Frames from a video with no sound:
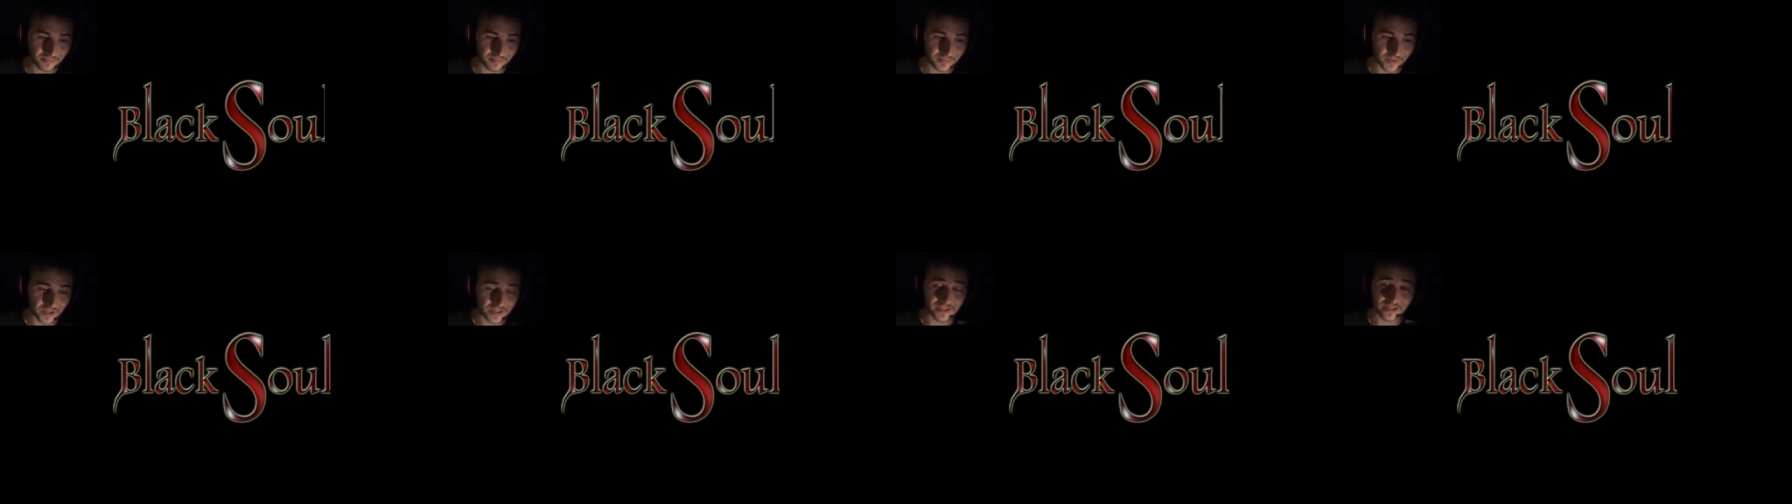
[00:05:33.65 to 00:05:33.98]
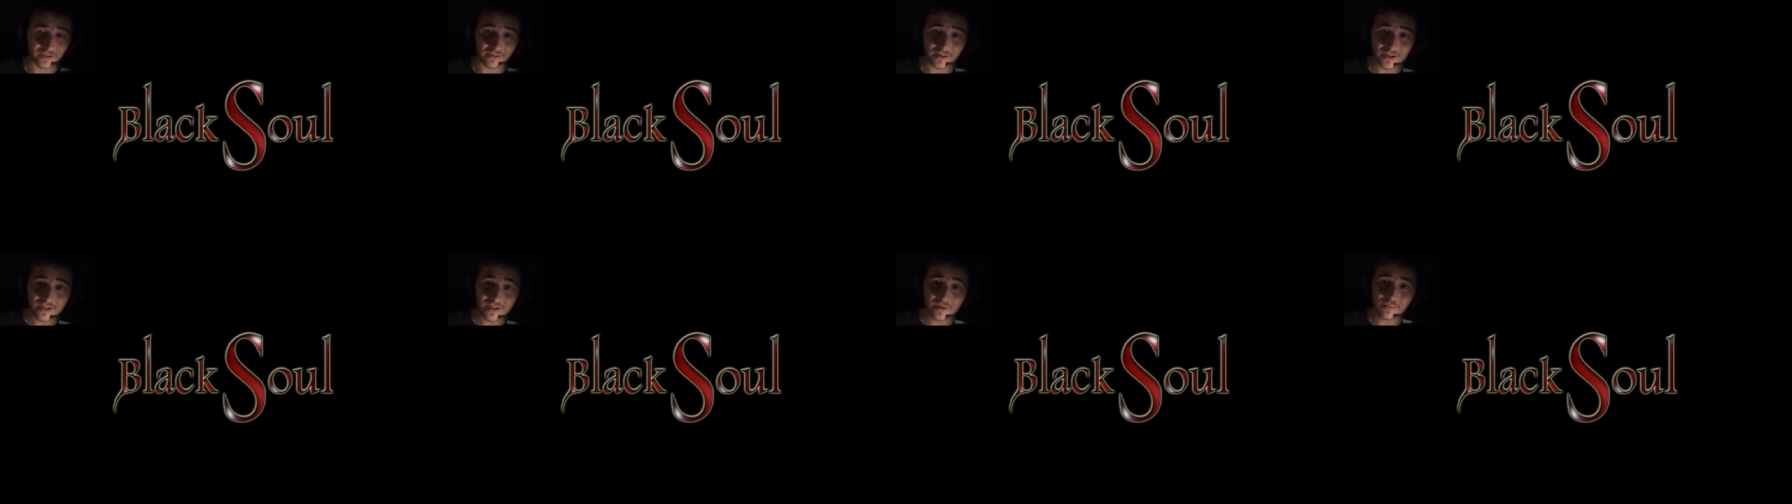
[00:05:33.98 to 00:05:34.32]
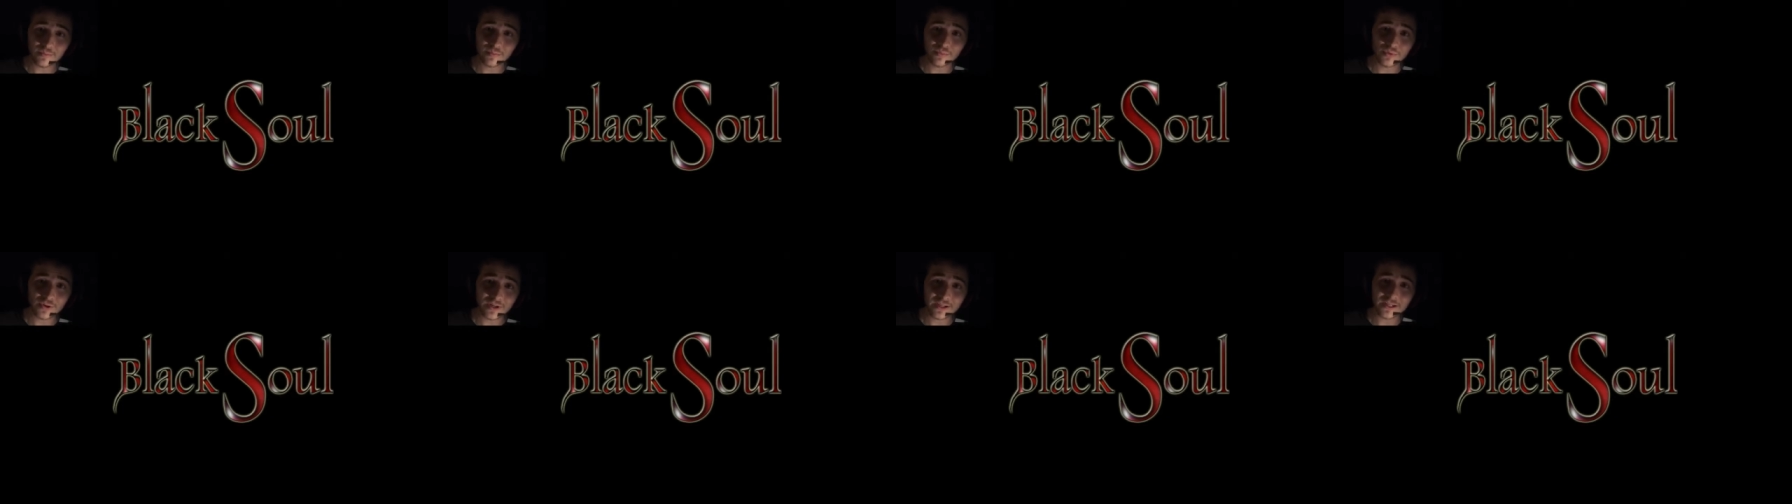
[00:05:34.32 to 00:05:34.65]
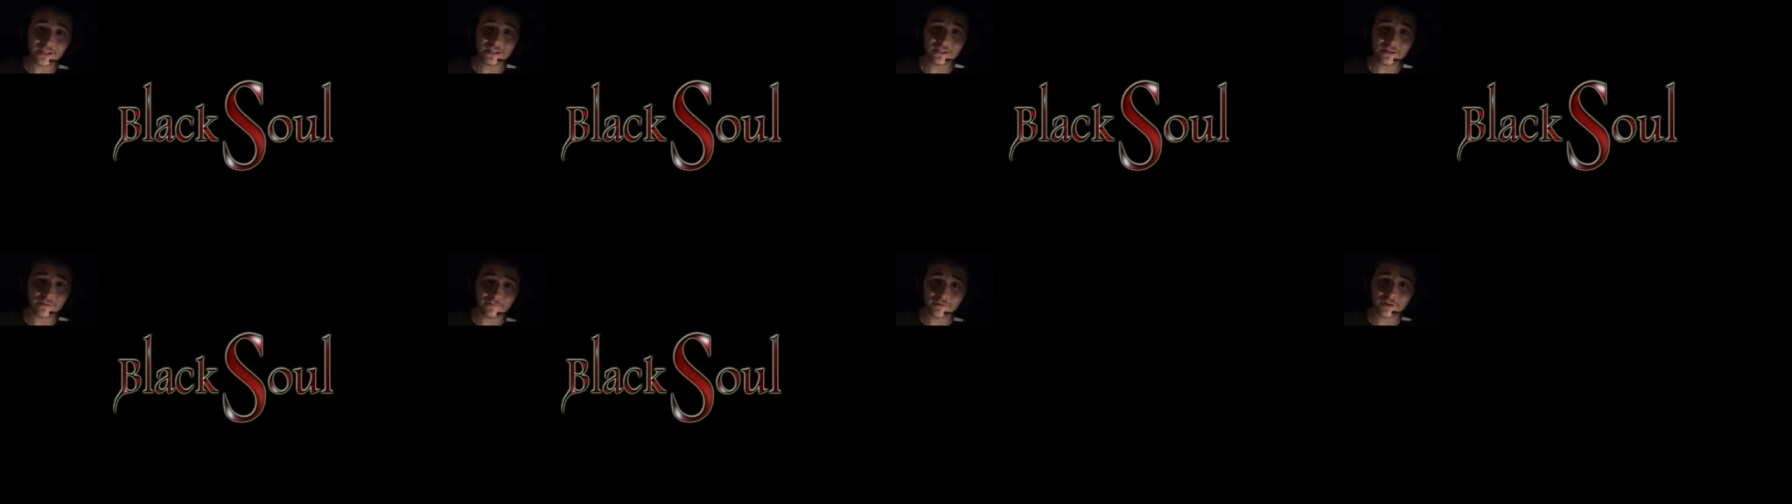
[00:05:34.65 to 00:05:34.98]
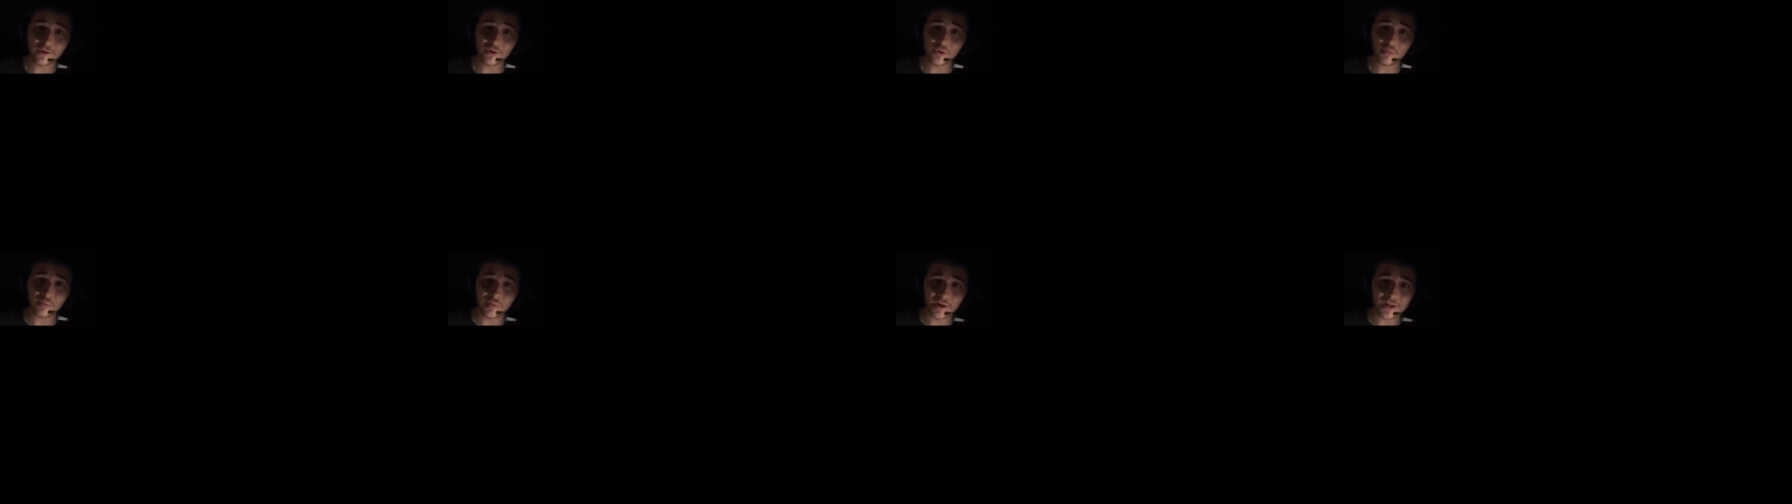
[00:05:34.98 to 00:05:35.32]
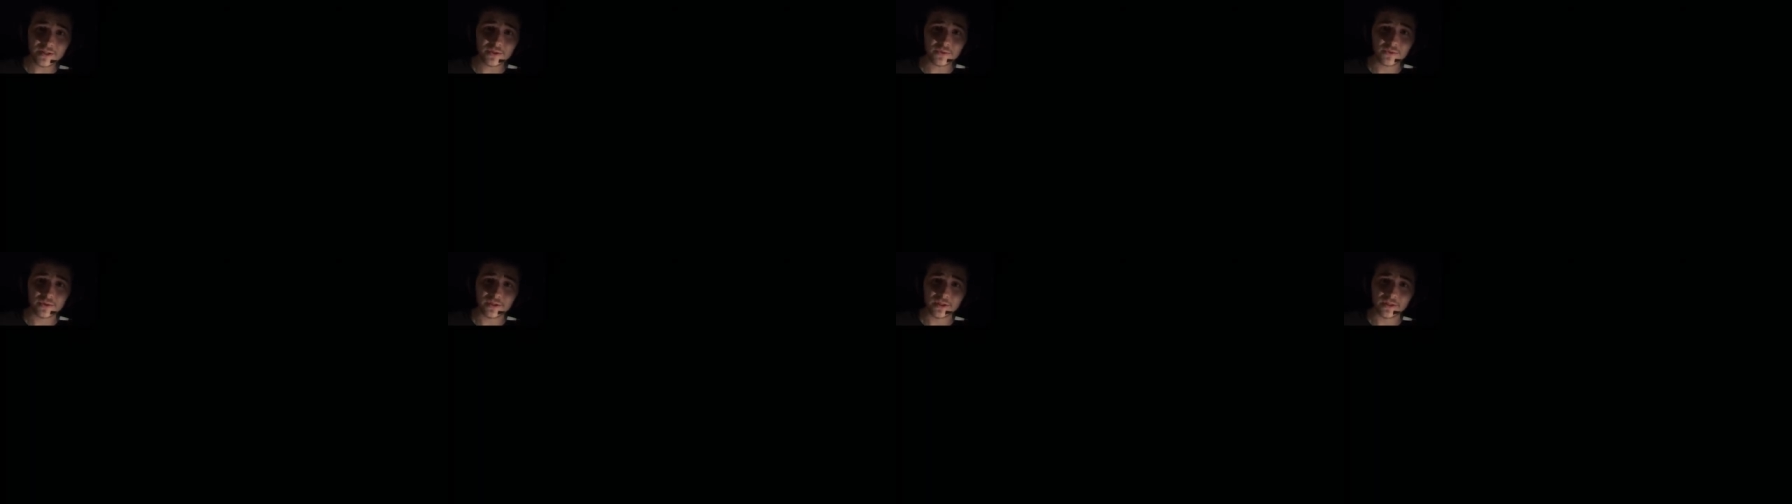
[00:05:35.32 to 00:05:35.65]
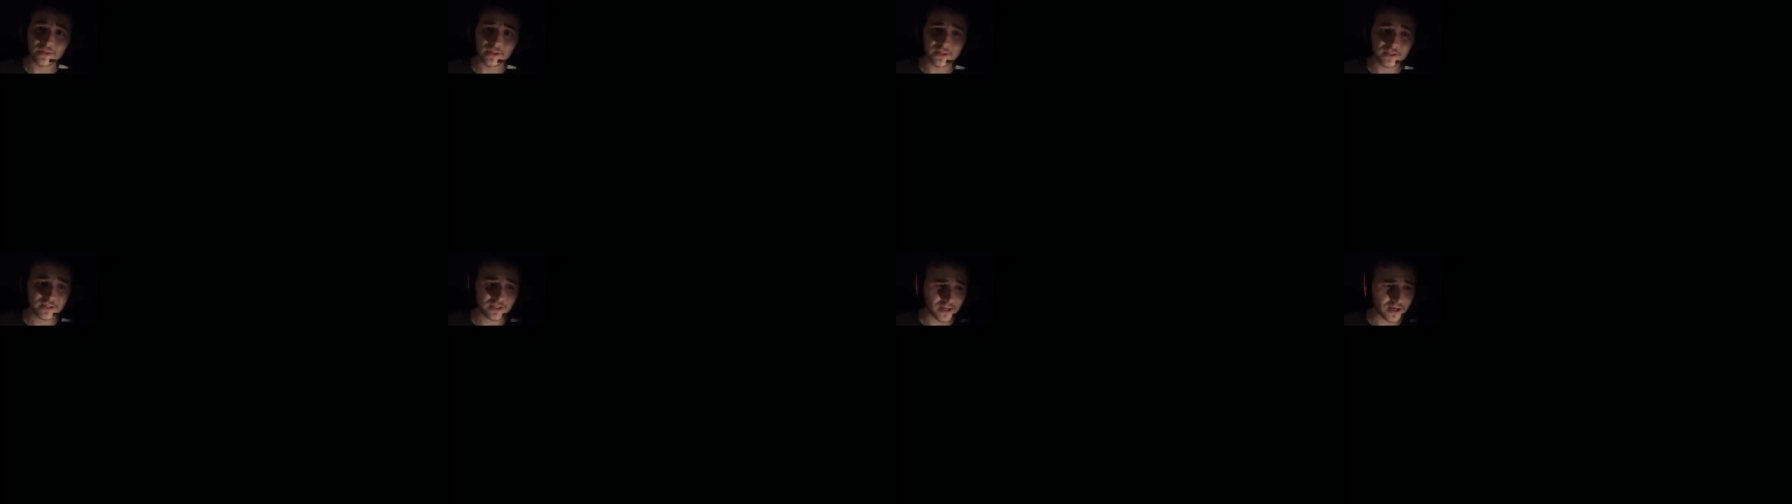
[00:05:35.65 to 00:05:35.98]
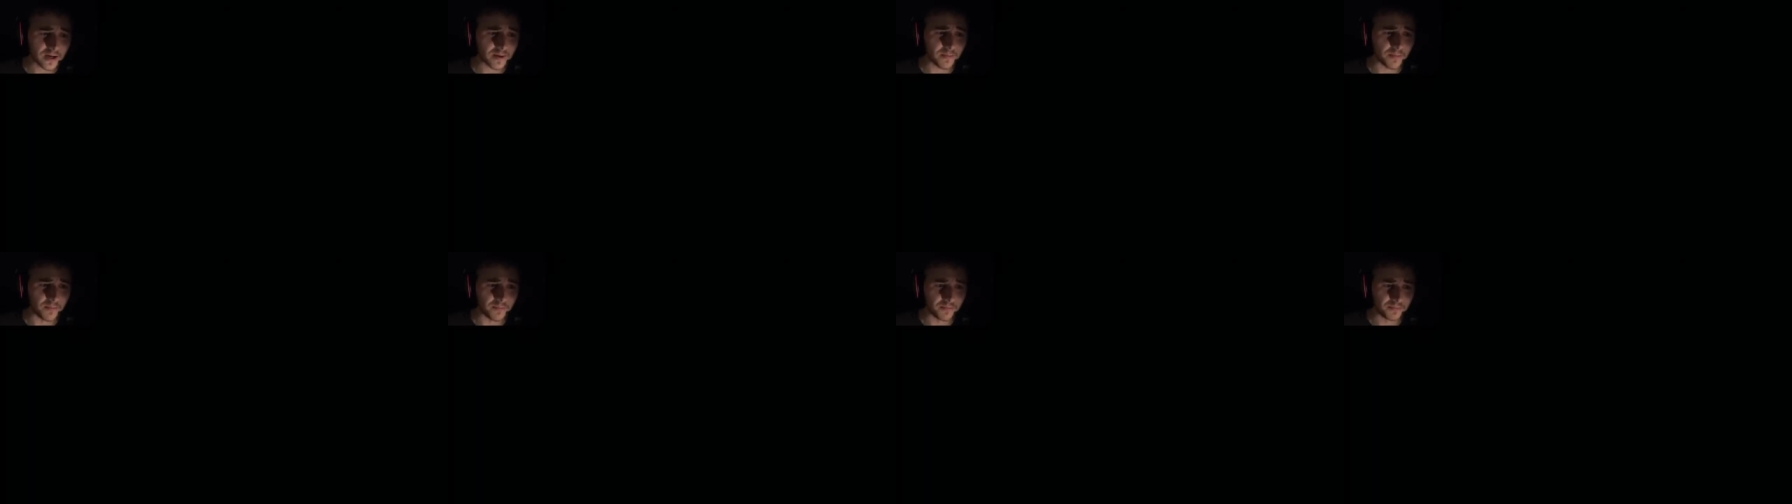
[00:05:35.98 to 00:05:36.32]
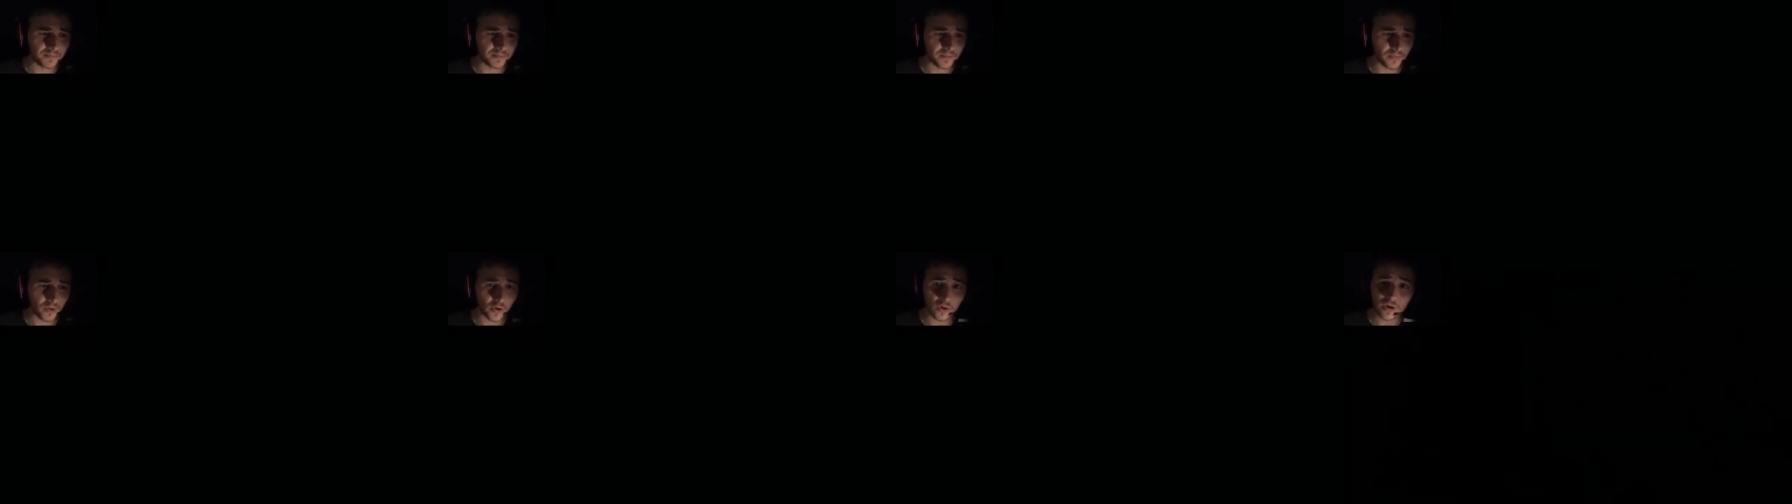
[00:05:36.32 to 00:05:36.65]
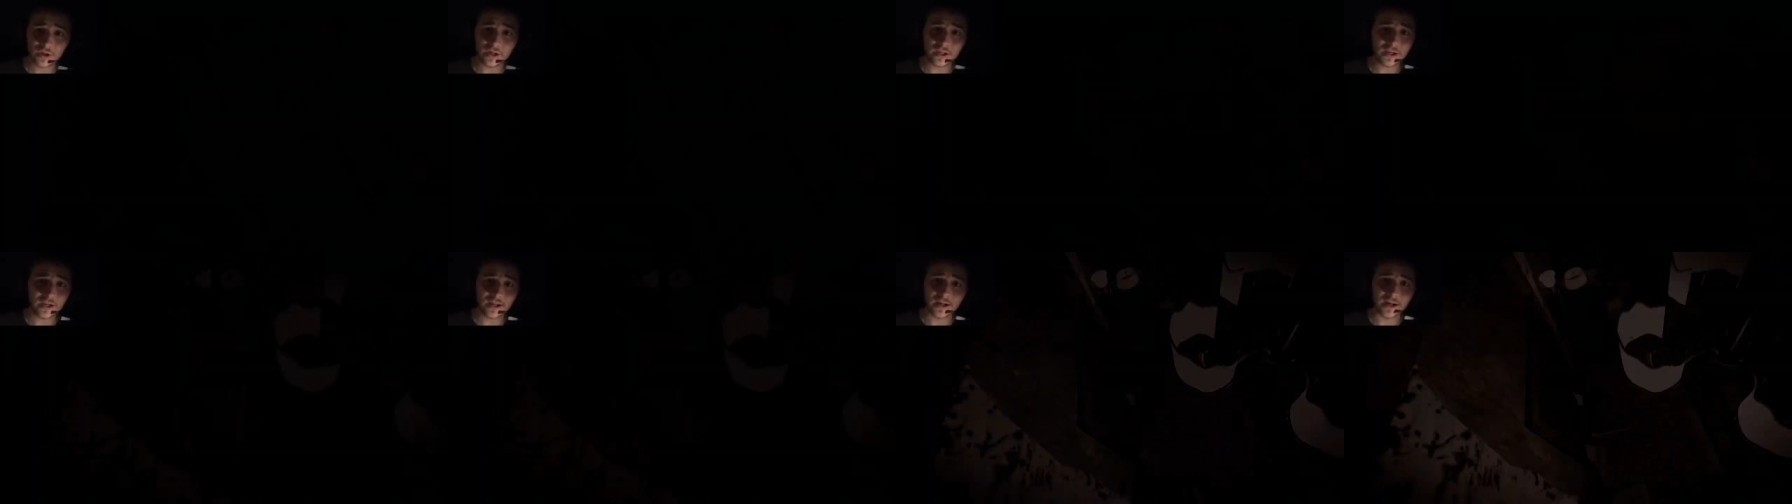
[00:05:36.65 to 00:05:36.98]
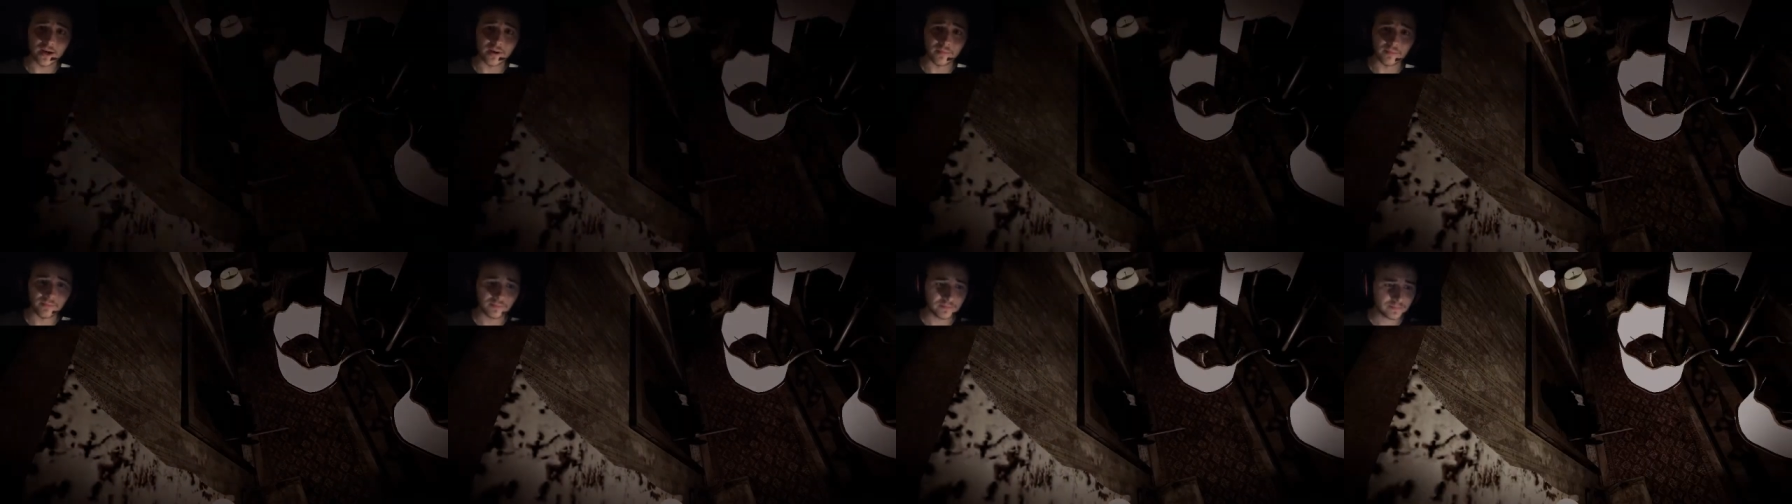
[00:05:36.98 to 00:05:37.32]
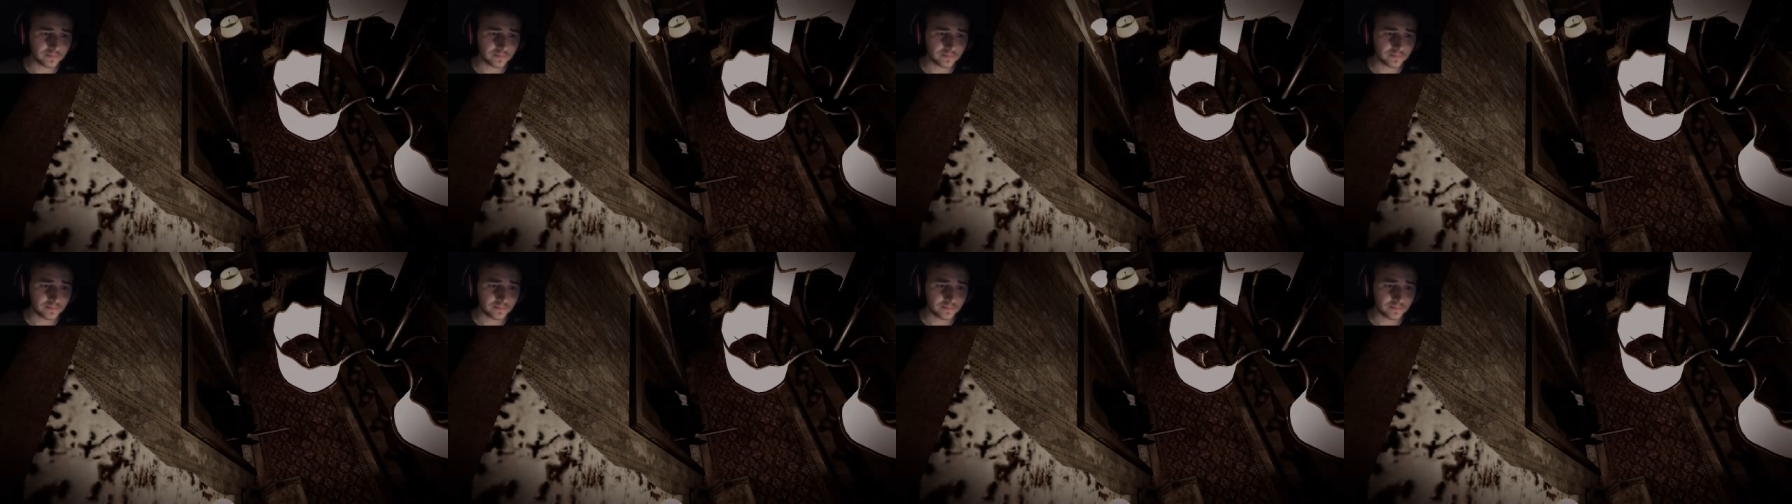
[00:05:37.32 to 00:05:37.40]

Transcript: Because there are some pretty difficult puzzles in this game, not gonna lie.